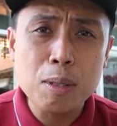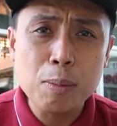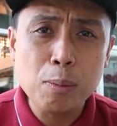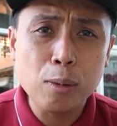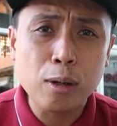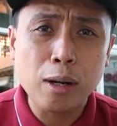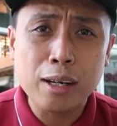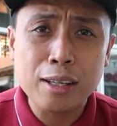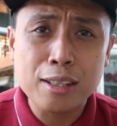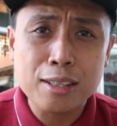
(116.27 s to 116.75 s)

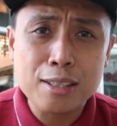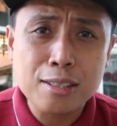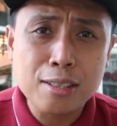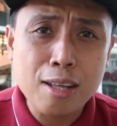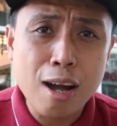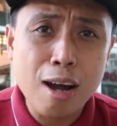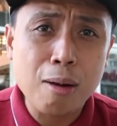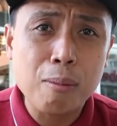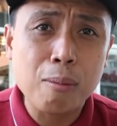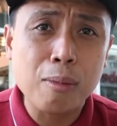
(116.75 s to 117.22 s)
People are in the
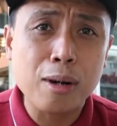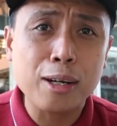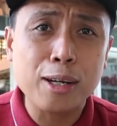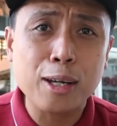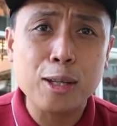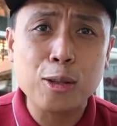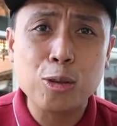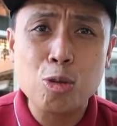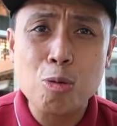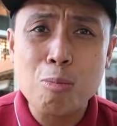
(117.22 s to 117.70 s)
stock
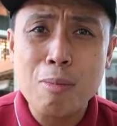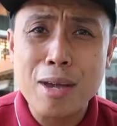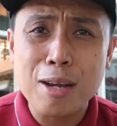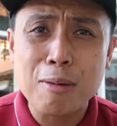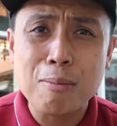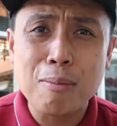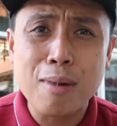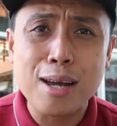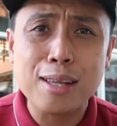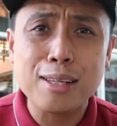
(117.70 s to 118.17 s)
market to
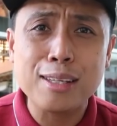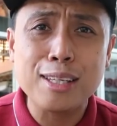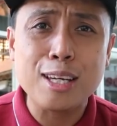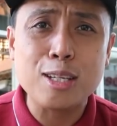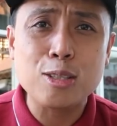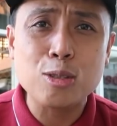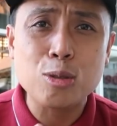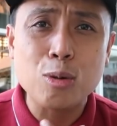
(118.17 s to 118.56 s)
make money.